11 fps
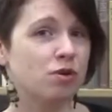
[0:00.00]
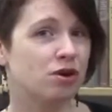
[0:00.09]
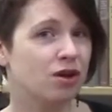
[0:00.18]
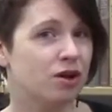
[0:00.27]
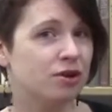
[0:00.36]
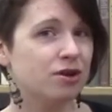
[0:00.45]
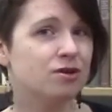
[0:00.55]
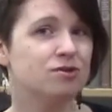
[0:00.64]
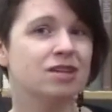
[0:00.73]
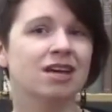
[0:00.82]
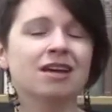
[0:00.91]
protocol you're
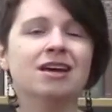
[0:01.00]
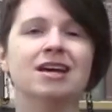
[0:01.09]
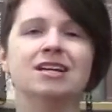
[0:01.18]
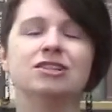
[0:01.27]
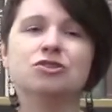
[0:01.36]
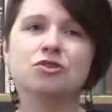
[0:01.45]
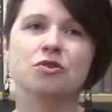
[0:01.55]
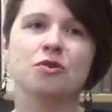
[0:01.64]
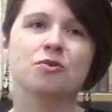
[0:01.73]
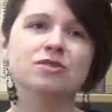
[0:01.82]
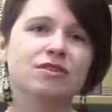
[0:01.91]
using
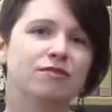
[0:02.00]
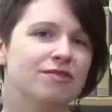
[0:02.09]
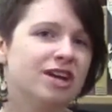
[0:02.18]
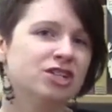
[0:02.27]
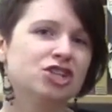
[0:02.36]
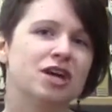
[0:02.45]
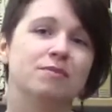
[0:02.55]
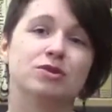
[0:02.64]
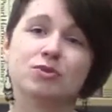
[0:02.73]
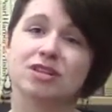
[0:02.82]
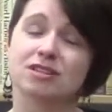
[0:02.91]
to differentiate
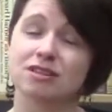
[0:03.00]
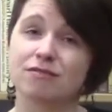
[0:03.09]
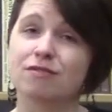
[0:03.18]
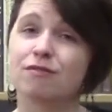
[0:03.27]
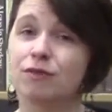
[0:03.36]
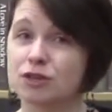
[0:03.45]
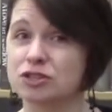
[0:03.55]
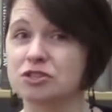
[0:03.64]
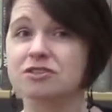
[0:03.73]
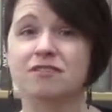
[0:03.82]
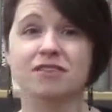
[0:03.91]
between different
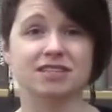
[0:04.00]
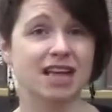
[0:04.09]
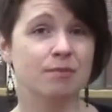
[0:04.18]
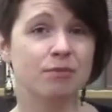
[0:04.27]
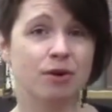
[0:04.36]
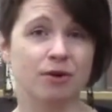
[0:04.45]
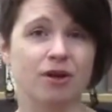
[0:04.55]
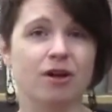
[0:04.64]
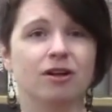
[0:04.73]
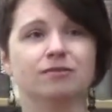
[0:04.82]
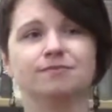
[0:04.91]
versions of the same
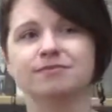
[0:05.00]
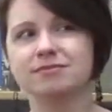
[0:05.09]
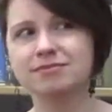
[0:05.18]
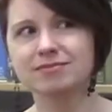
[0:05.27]
protocol